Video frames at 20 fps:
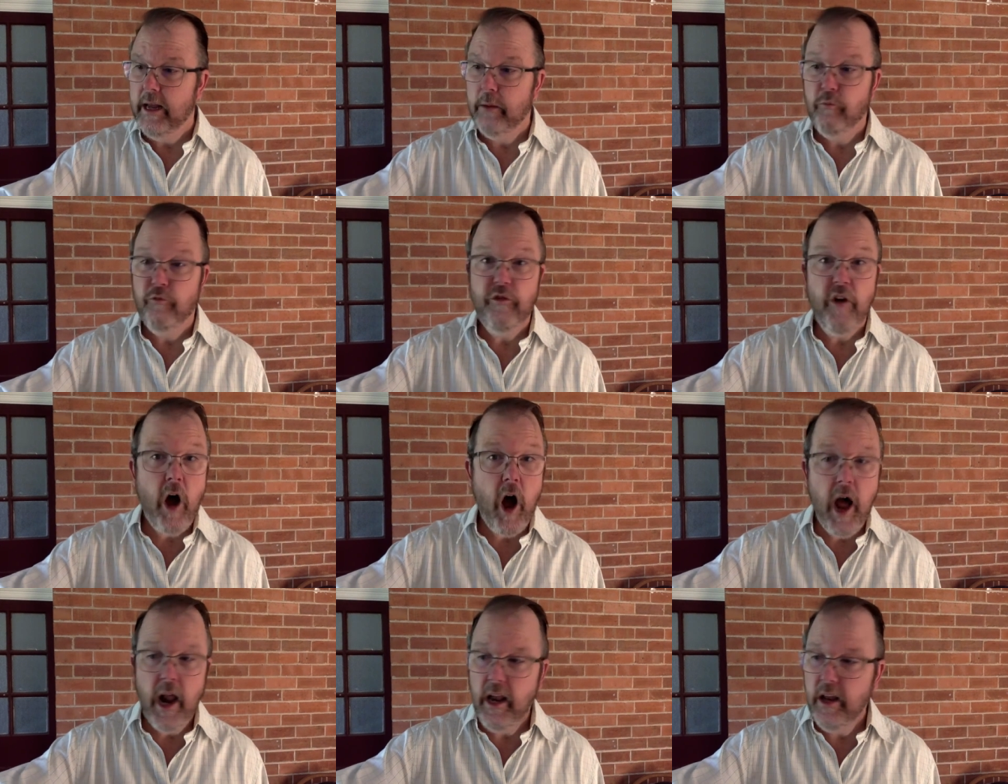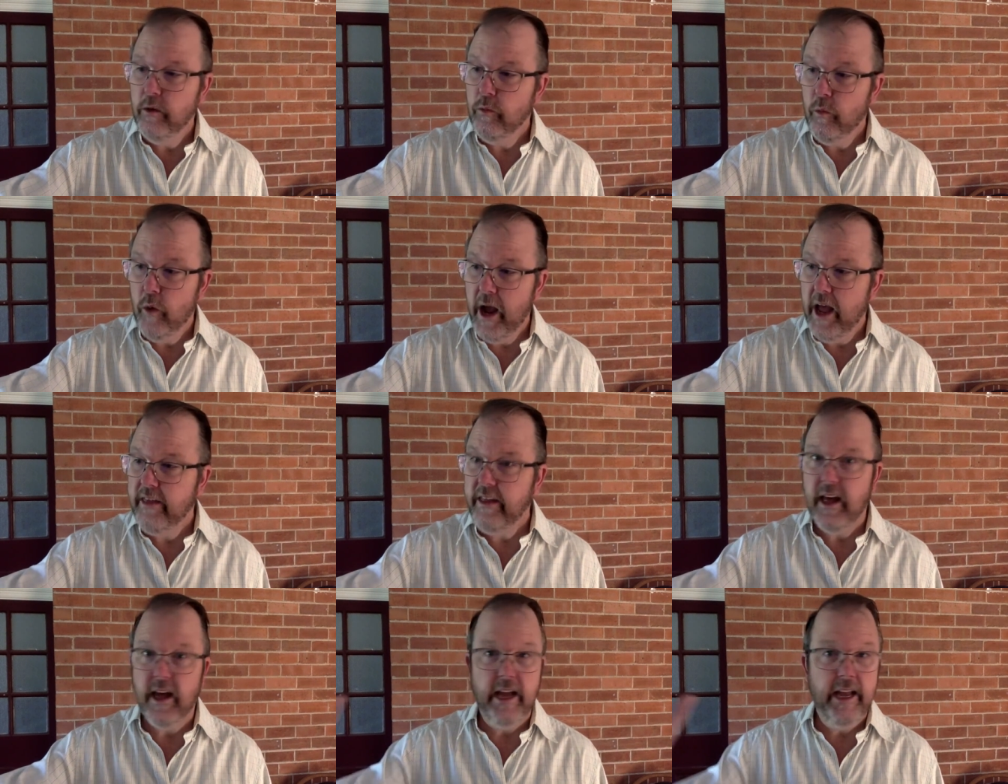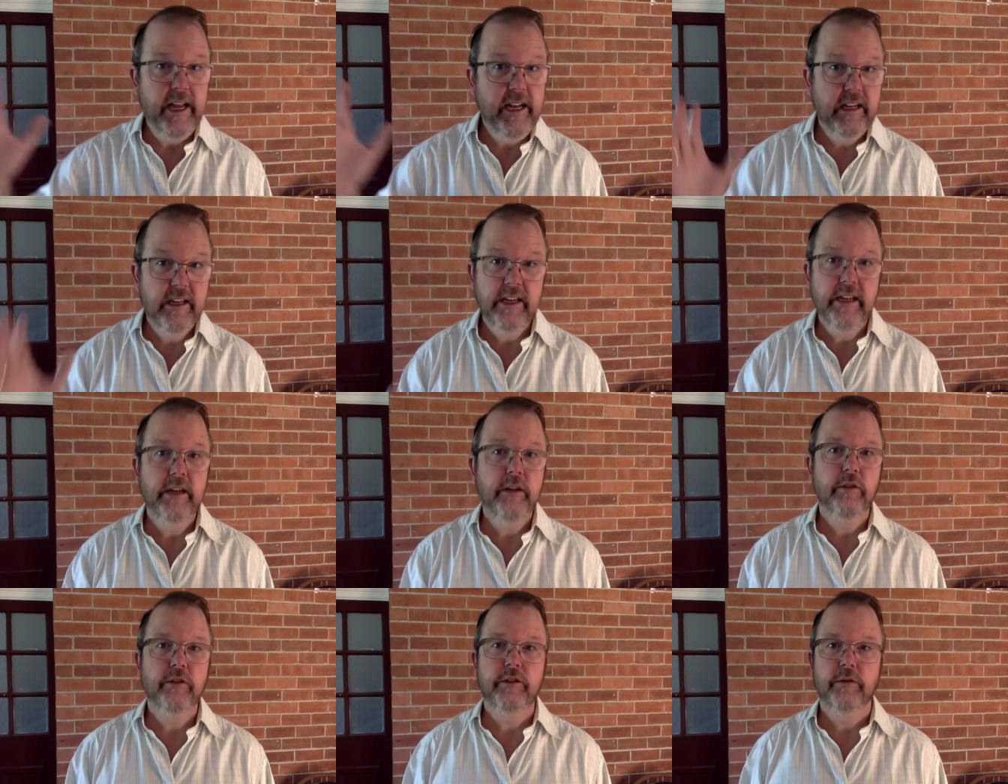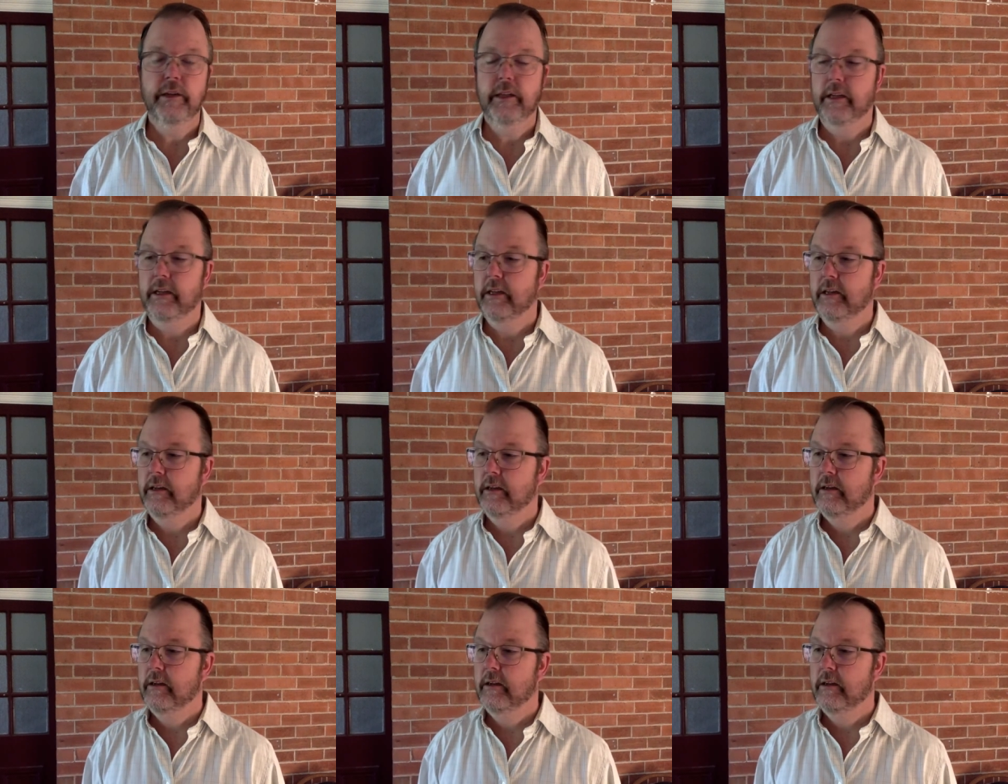Violent weather, he deals with it.